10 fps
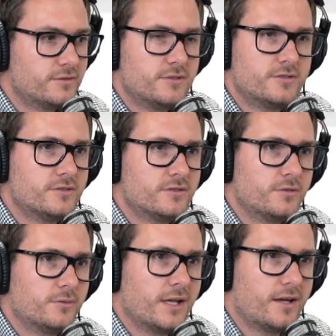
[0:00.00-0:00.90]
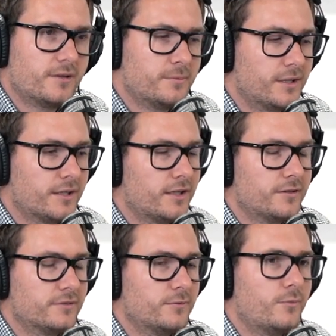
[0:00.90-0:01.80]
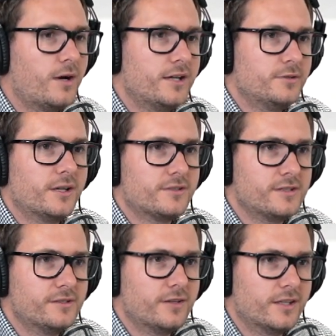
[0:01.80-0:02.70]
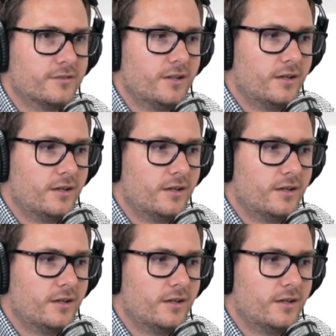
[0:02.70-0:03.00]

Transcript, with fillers: "This is just who we are," and I'm like, "Hang on, why do we actually live like this?"